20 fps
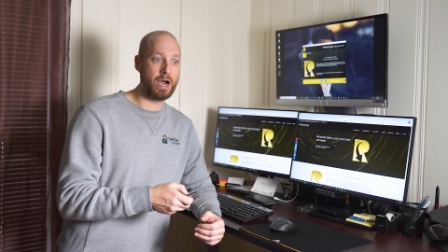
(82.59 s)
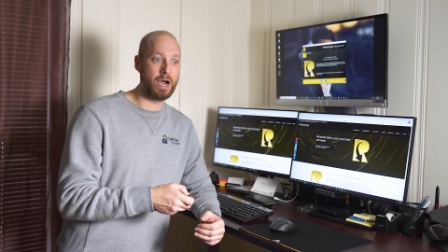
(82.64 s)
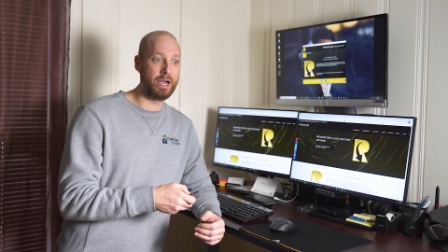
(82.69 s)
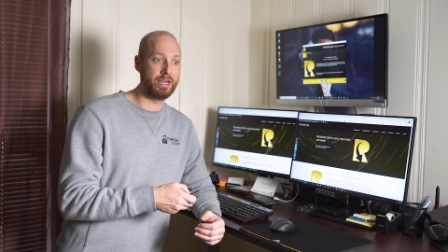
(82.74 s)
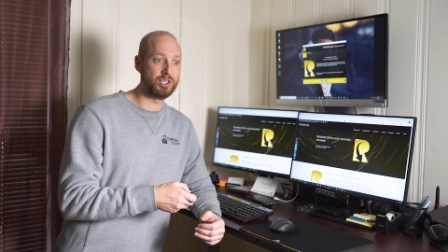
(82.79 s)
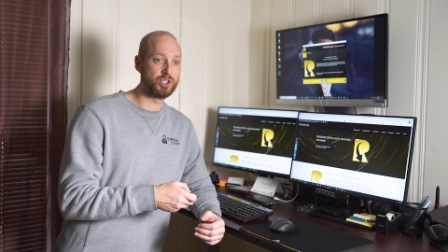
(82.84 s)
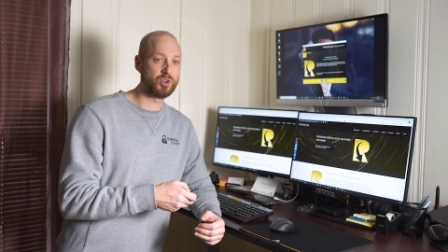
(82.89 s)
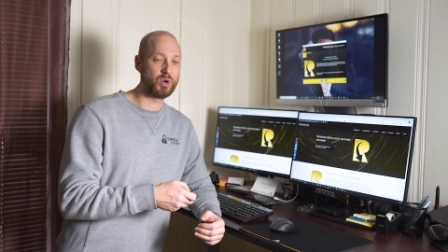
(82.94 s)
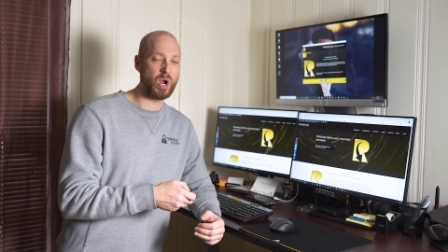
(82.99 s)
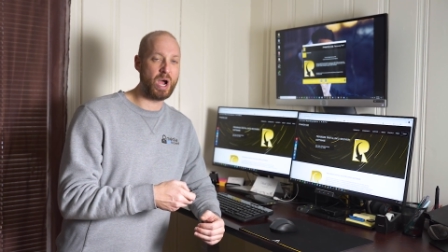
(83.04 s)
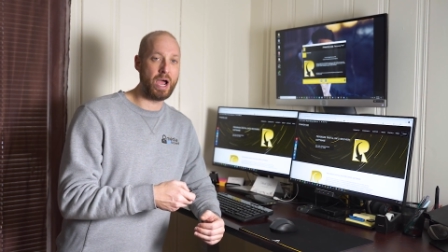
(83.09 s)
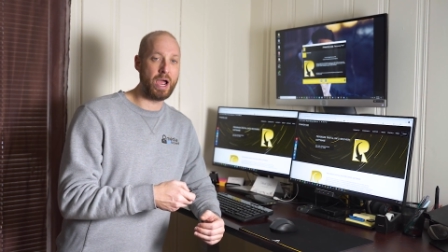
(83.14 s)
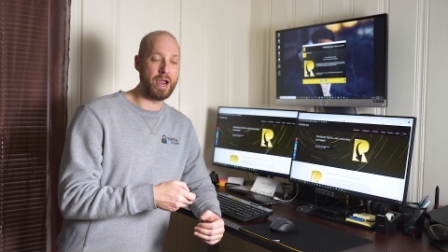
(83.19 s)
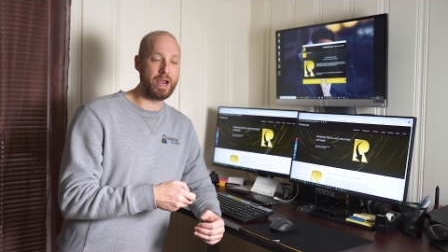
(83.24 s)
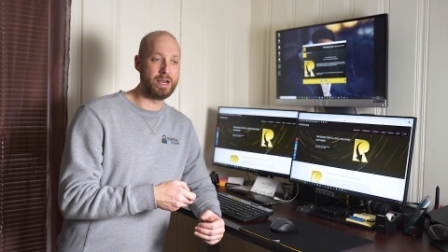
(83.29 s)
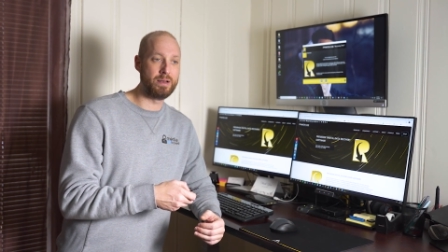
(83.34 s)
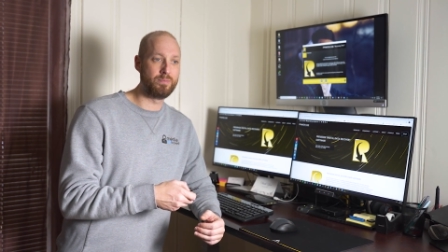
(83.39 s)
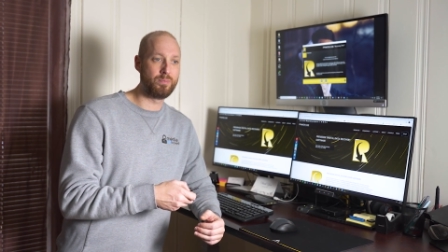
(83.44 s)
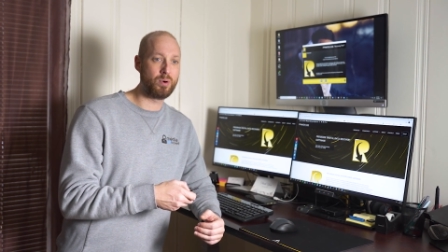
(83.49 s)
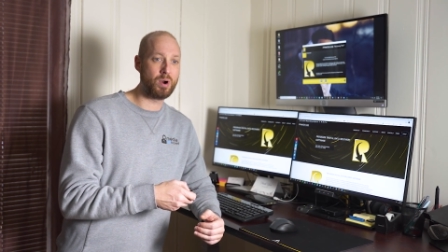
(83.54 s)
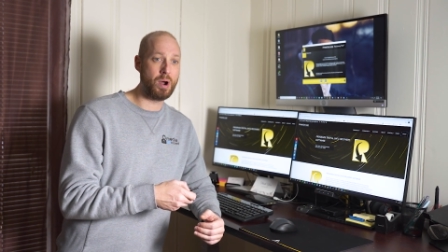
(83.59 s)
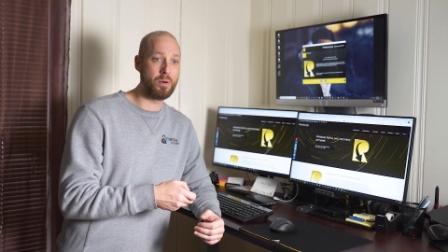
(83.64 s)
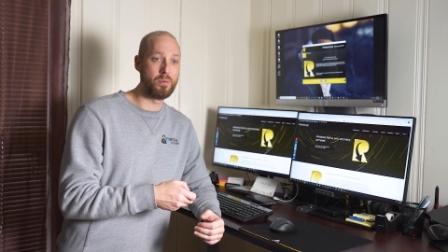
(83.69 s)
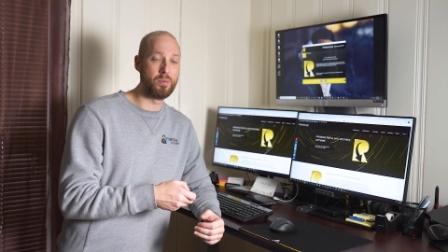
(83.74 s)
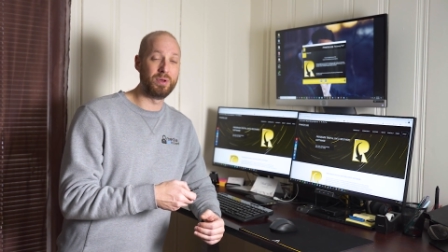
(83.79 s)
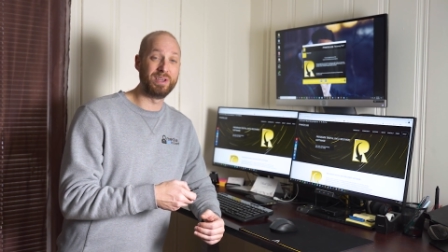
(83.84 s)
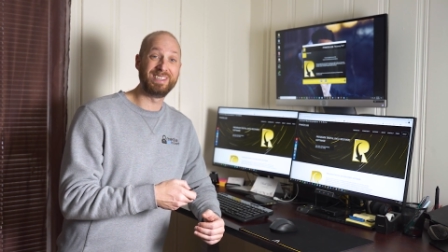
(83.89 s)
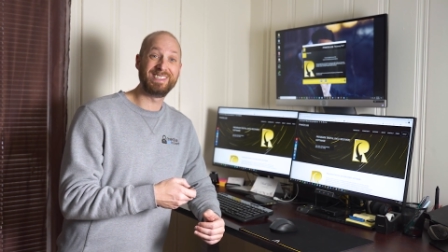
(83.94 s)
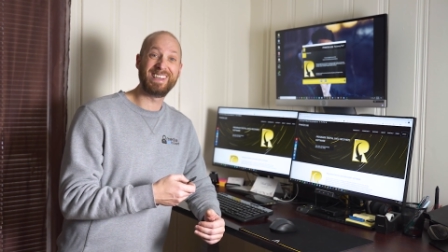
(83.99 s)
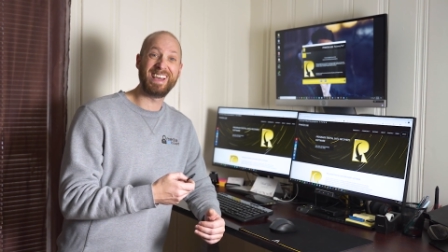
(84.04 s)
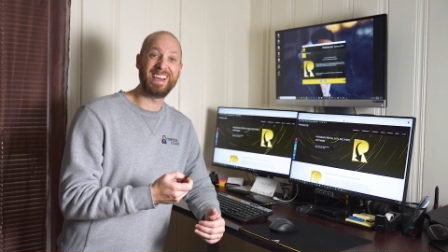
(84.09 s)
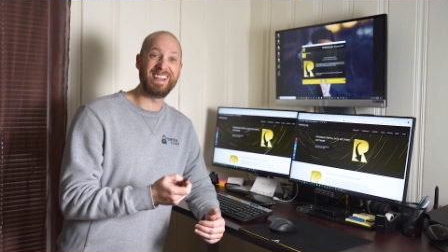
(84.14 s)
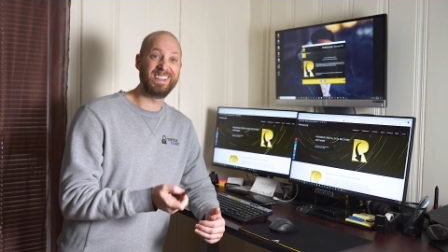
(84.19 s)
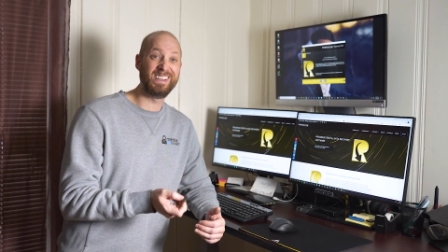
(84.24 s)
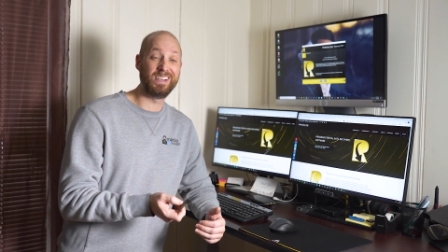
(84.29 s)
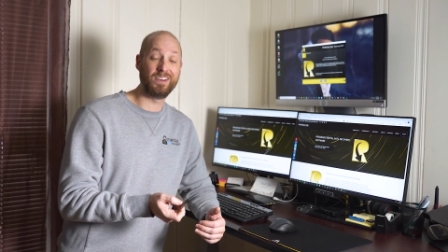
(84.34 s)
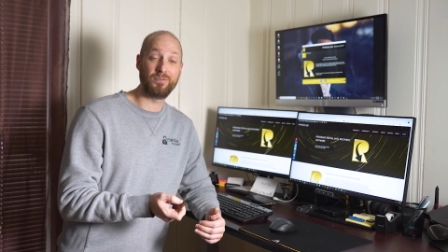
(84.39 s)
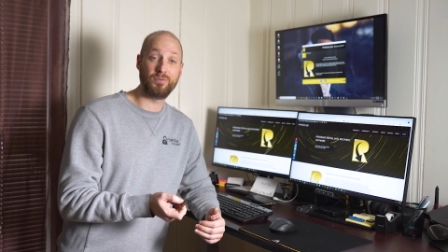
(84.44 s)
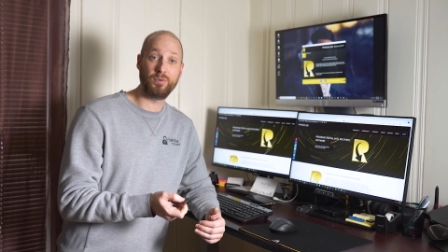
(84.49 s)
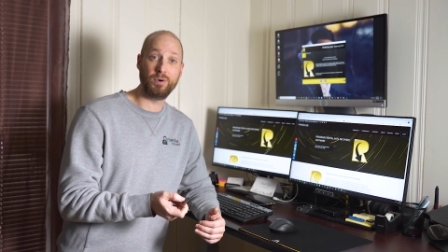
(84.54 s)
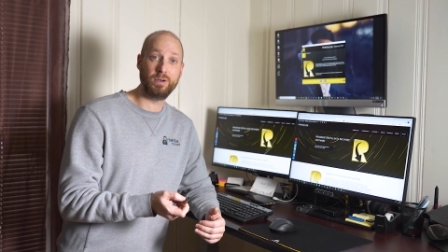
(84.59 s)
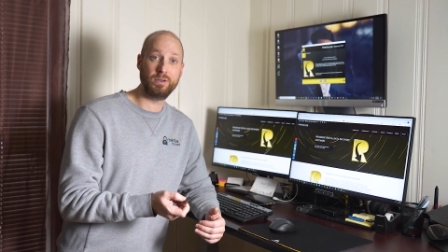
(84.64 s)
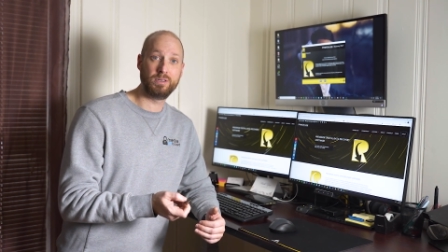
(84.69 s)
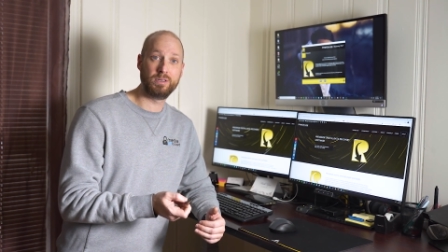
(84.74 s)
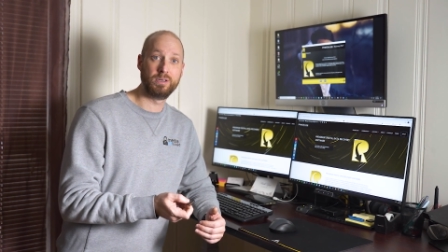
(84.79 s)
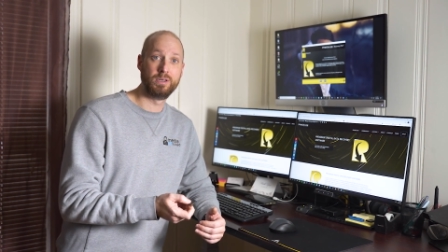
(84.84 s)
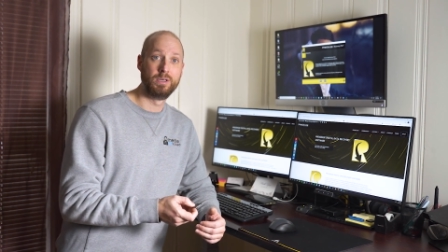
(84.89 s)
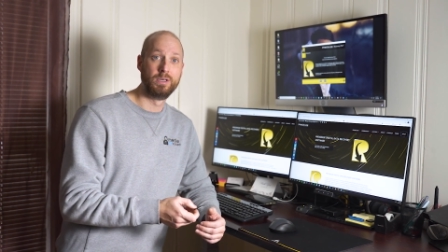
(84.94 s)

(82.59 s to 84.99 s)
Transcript: I tried probably 10 different